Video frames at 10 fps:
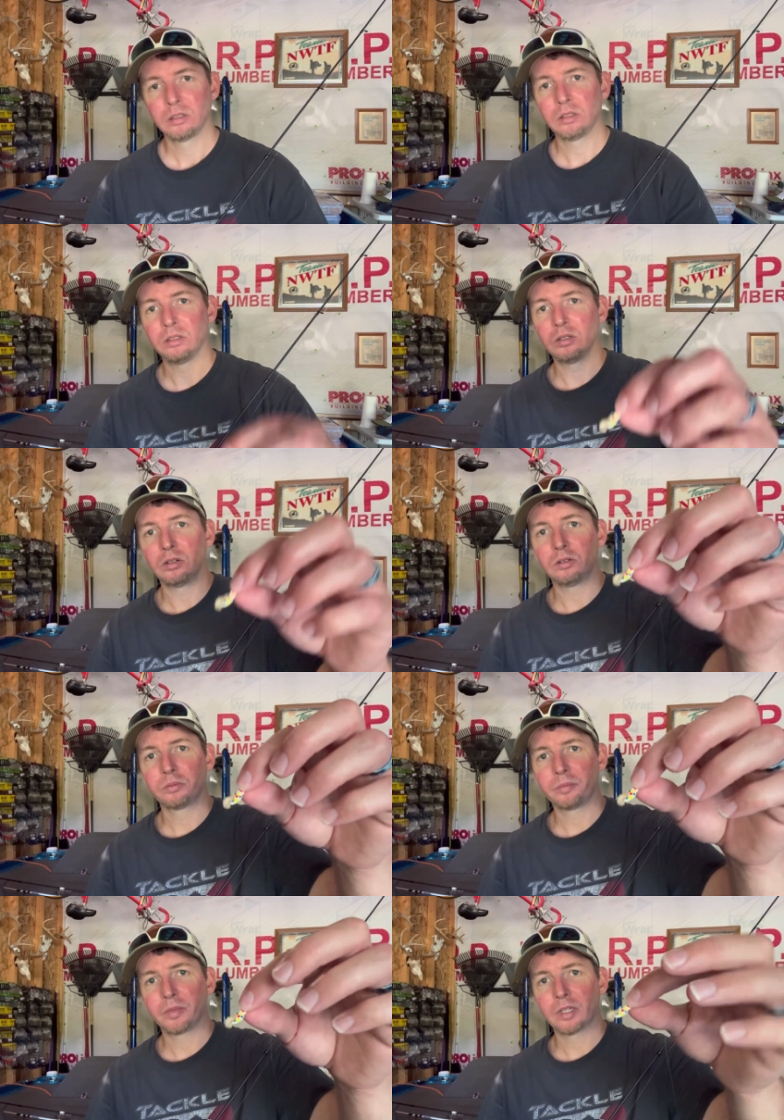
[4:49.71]
you know,
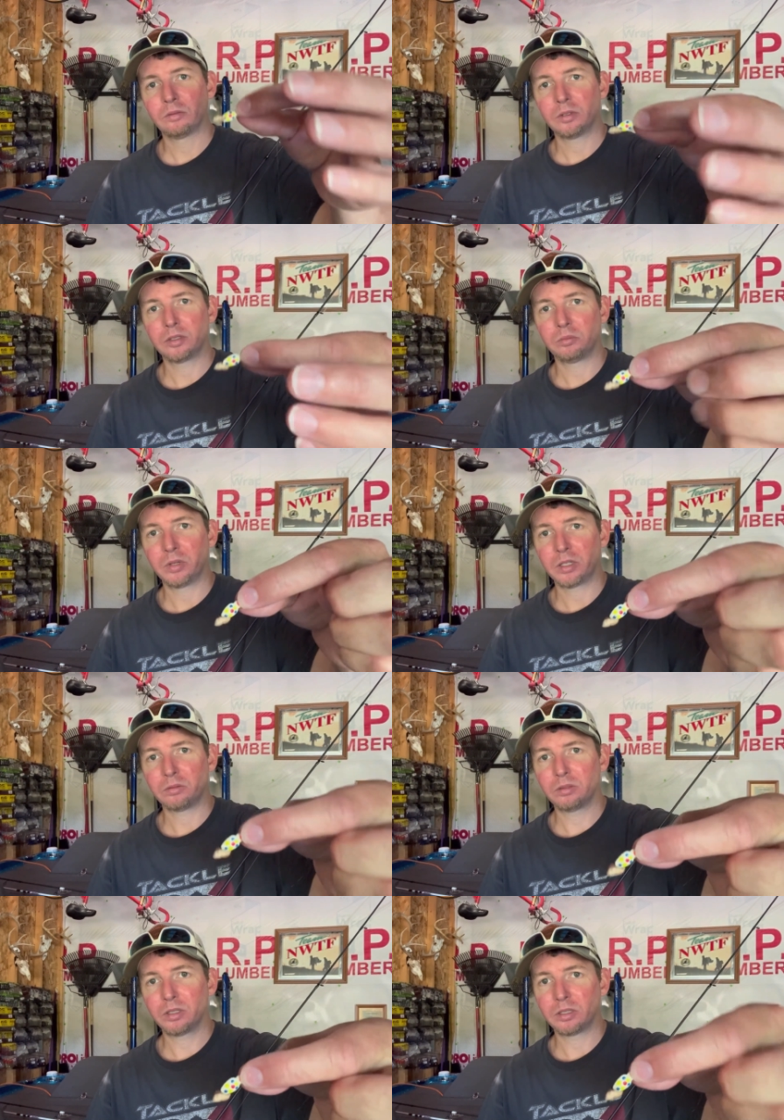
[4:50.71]
what the
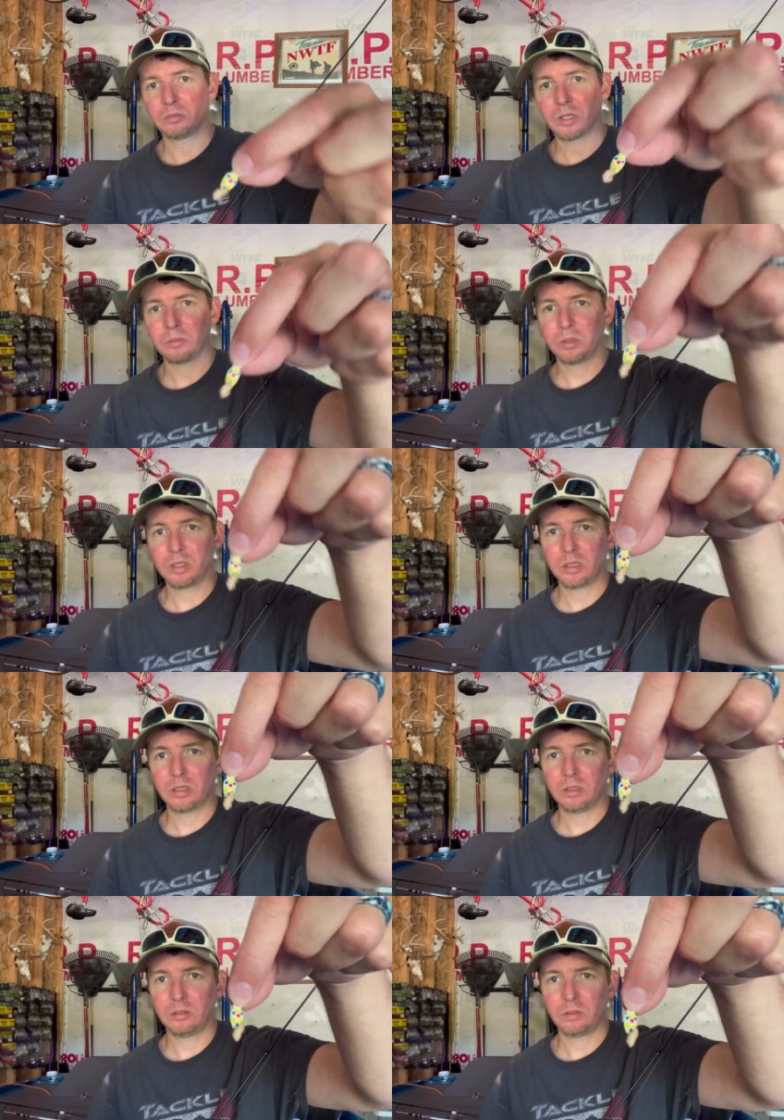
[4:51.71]
best rig in my
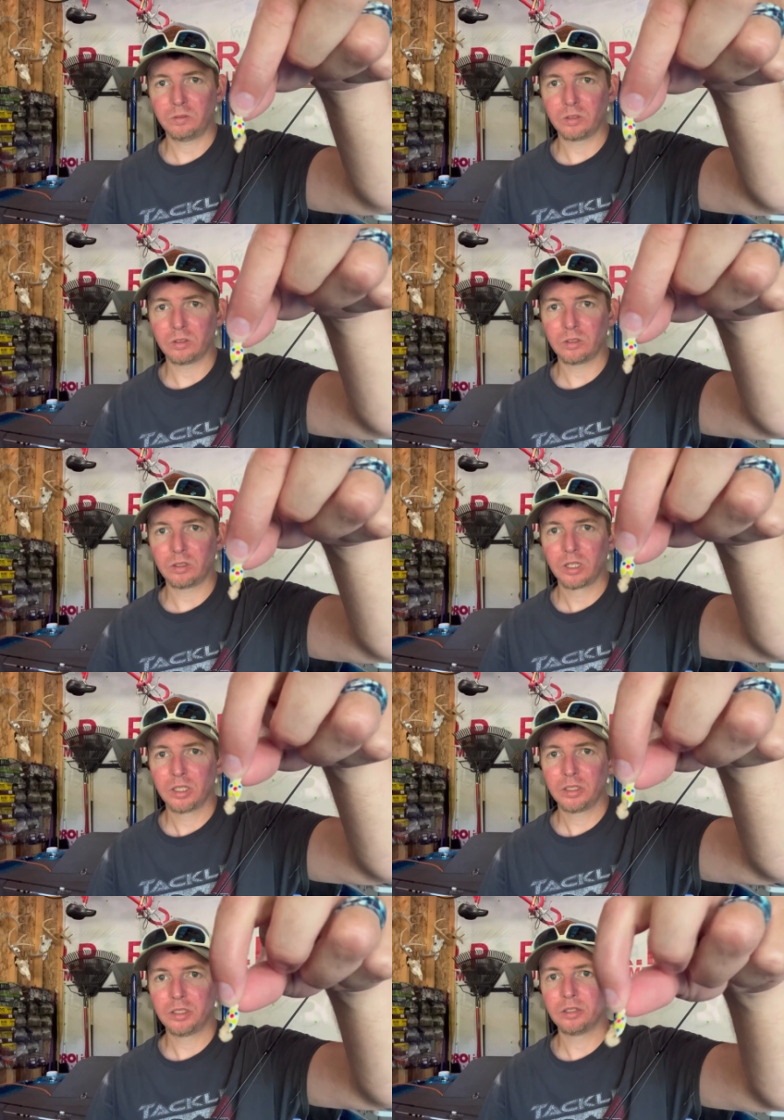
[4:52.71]
opinion is for
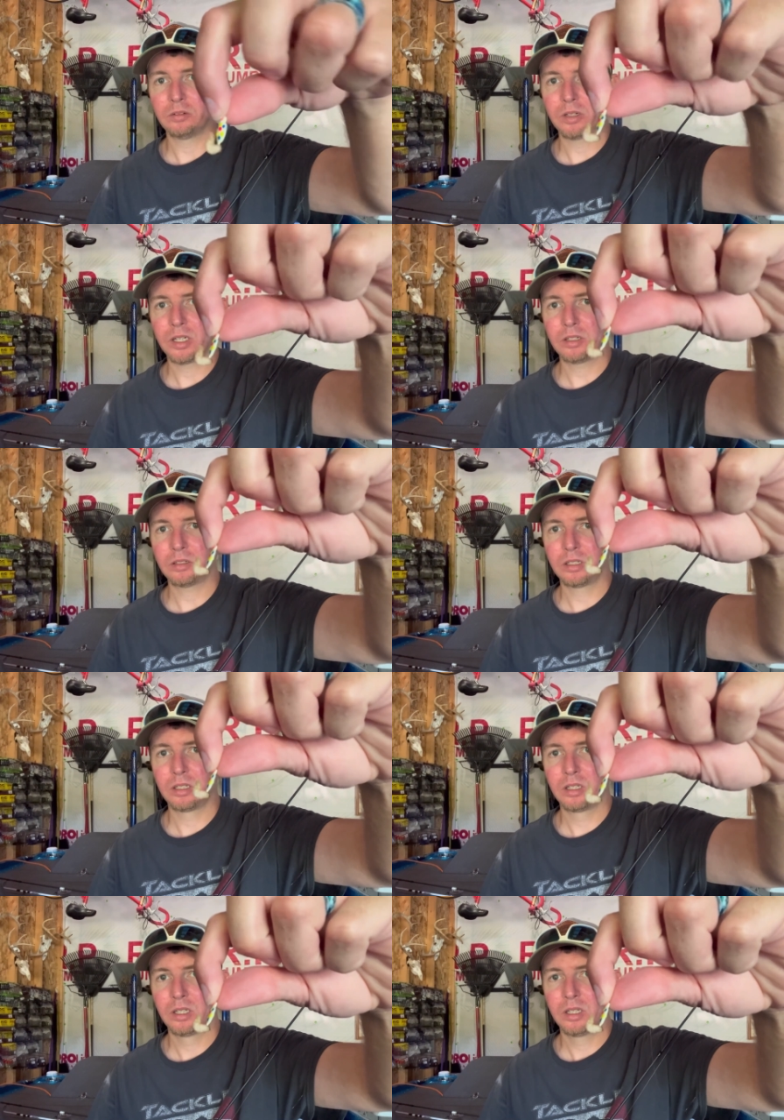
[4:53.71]
year-round
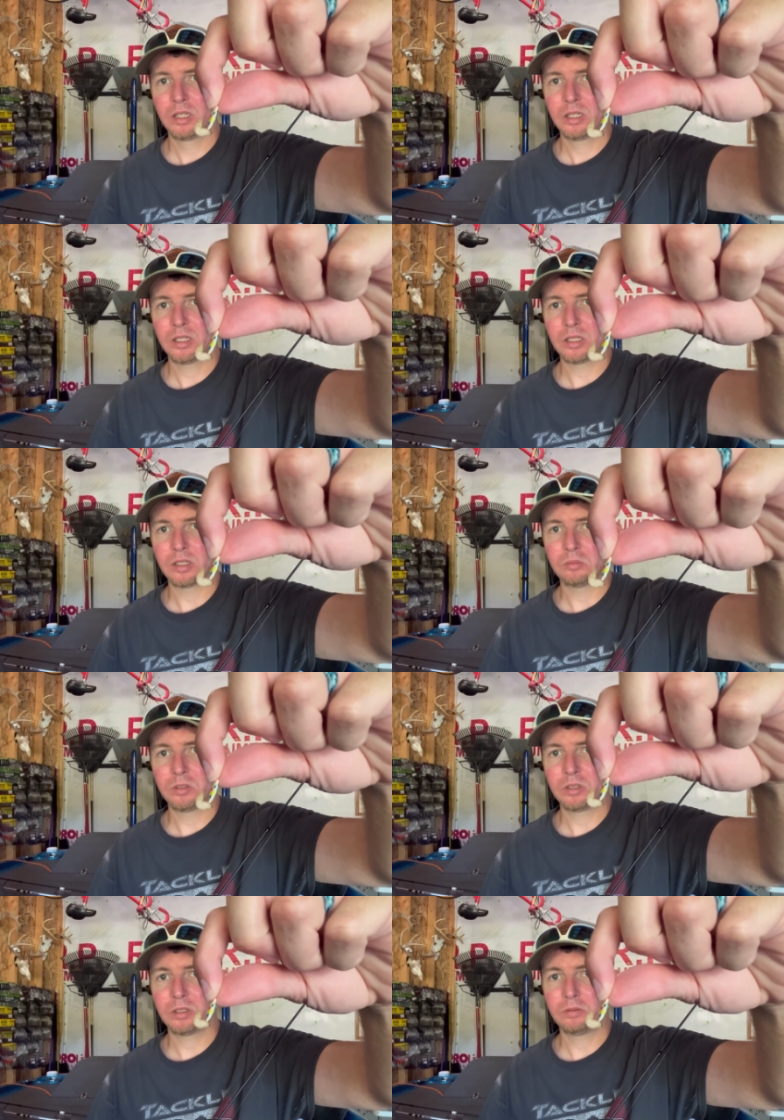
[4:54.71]

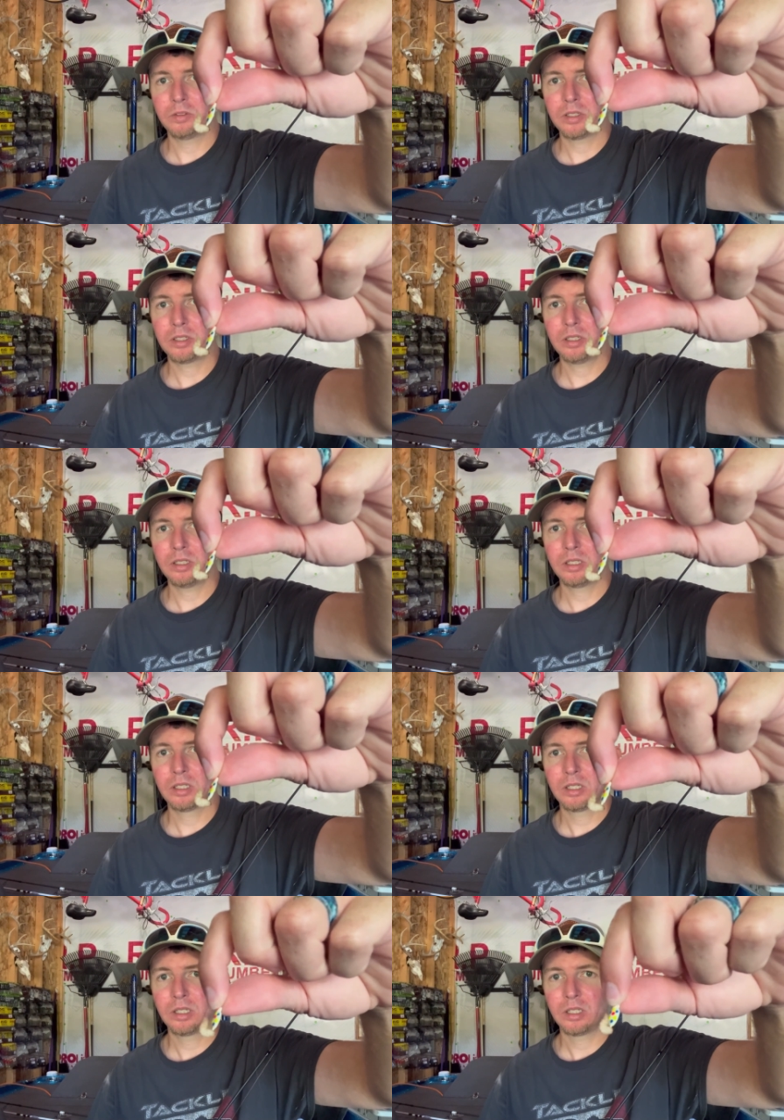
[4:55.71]
bluegill fishing,
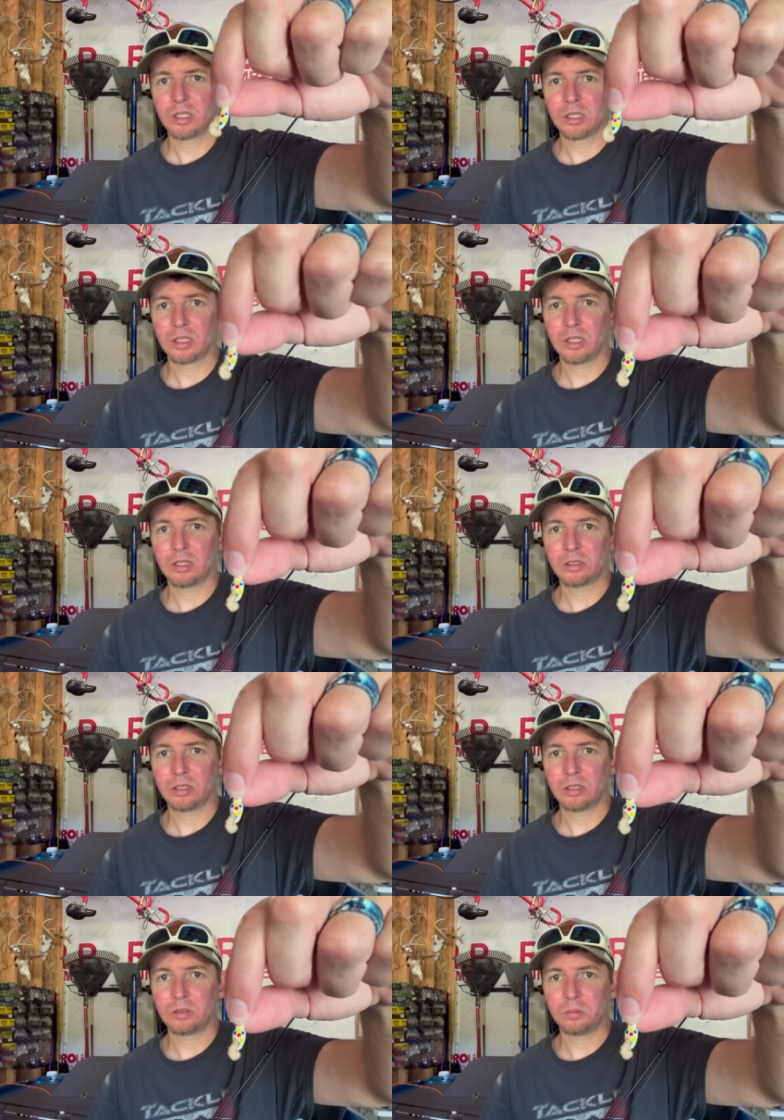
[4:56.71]
and that is
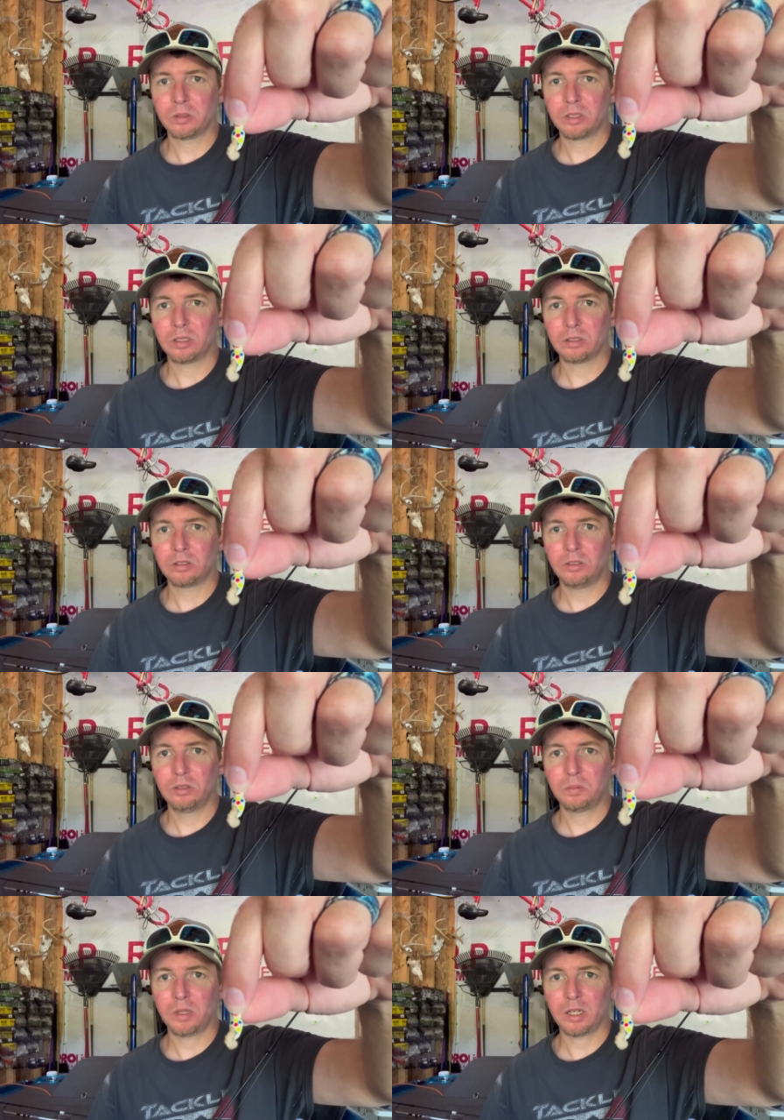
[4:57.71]
100%
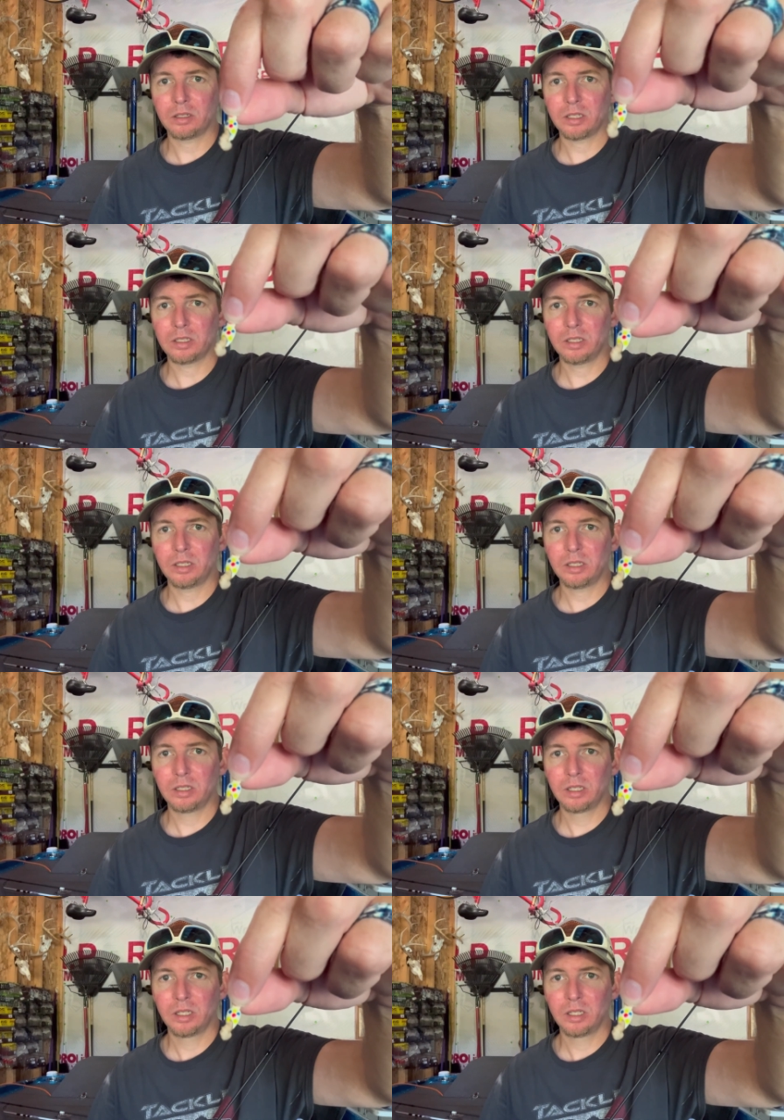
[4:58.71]
2-spot right there.